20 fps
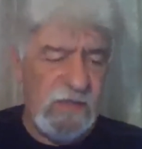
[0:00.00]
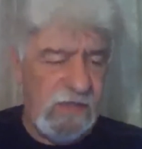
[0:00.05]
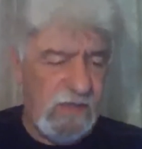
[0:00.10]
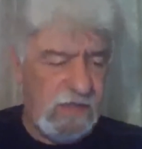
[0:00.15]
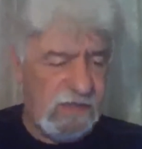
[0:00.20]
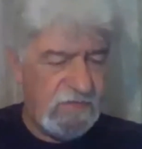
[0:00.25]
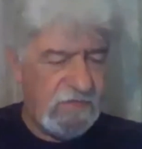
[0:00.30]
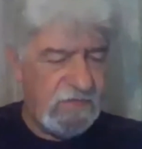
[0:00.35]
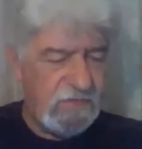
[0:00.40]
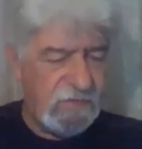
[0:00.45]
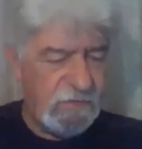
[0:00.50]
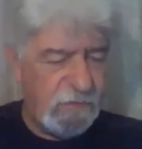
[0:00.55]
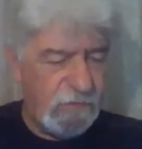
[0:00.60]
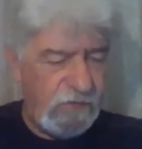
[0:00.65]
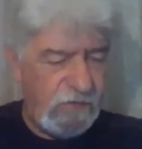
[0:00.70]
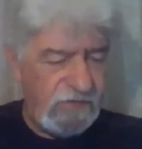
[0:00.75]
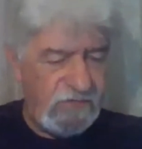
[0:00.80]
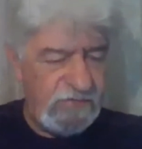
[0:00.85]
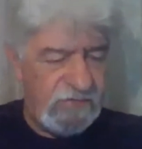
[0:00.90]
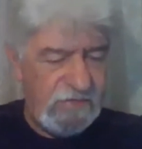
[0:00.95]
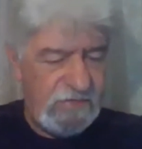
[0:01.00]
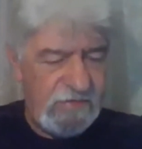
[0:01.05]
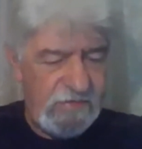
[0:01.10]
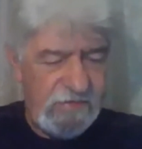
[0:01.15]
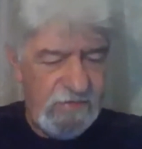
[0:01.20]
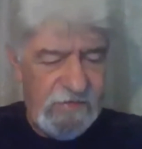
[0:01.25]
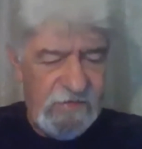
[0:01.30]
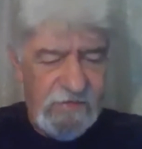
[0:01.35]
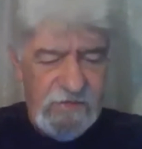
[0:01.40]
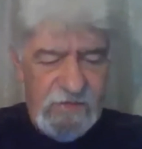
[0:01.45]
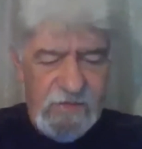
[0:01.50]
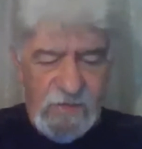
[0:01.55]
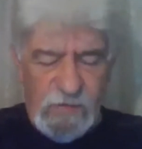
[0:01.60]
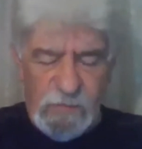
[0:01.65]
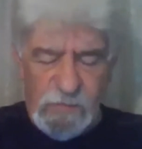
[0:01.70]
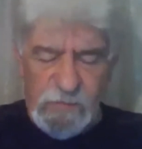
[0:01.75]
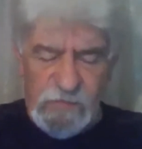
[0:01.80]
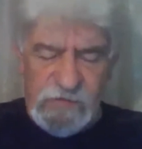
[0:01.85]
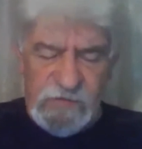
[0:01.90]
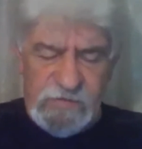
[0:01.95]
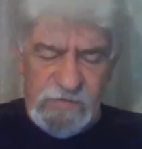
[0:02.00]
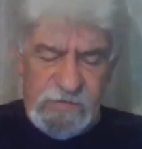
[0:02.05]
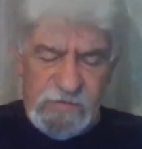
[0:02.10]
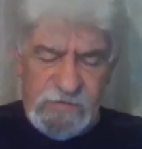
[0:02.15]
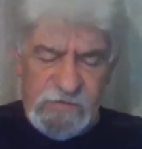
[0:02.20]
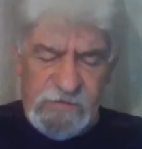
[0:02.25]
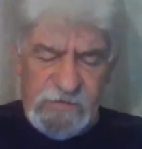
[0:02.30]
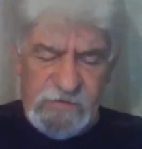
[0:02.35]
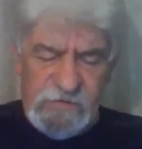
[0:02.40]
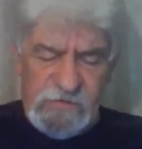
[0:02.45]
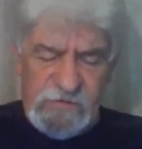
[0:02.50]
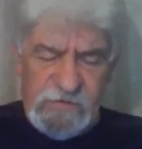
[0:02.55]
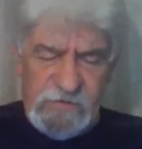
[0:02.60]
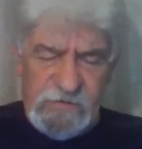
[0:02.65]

has this for us and um, and and and